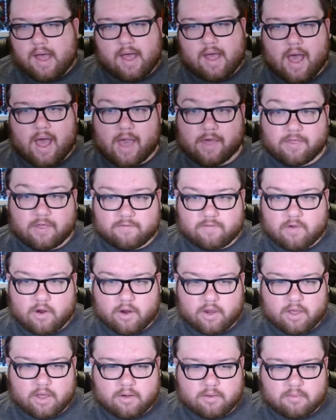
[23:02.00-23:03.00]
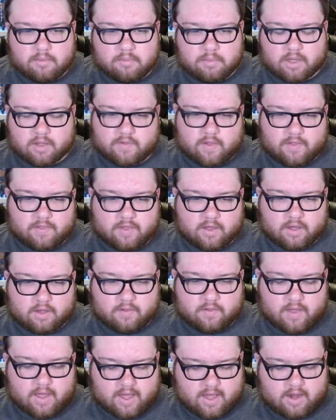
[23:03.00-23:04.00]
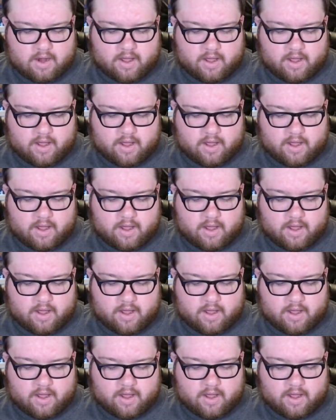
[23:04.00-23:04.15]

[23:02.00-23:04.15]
I think, very good, because I think that